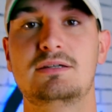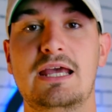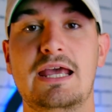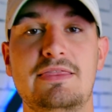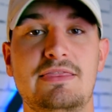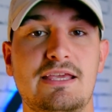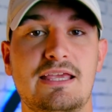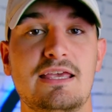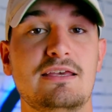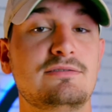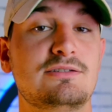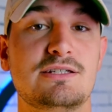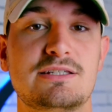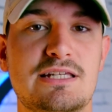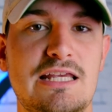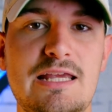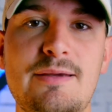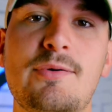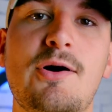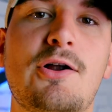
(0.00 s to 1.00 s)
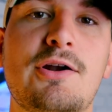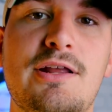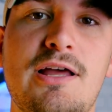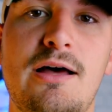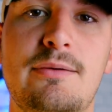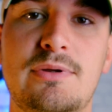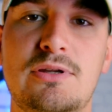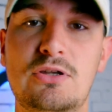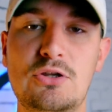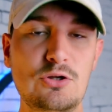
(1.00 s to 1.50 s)
And the gifts just keep on
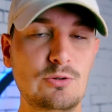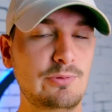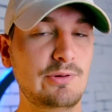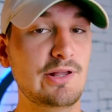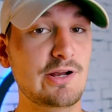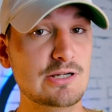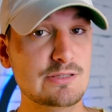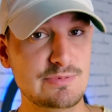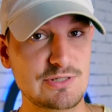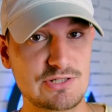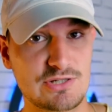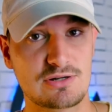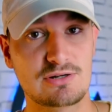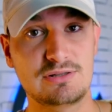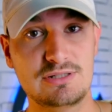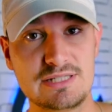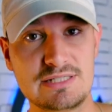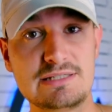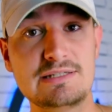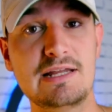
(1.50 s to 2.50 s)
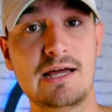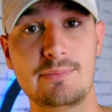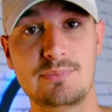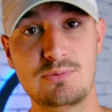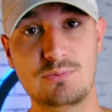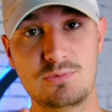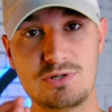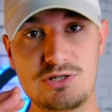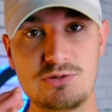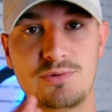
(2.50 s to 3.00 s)
coming. New players, be sure to listen up.
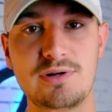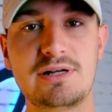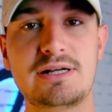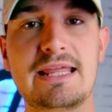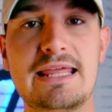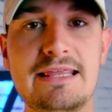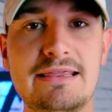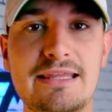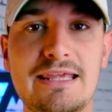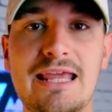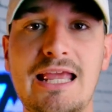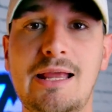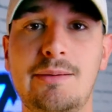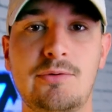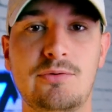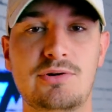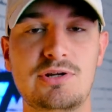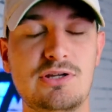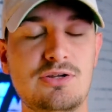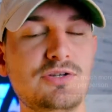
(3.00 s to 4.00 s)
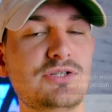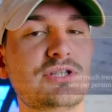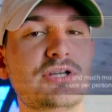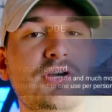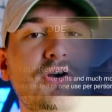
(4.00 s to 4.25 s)
When you wanna get in the game, you wanna use the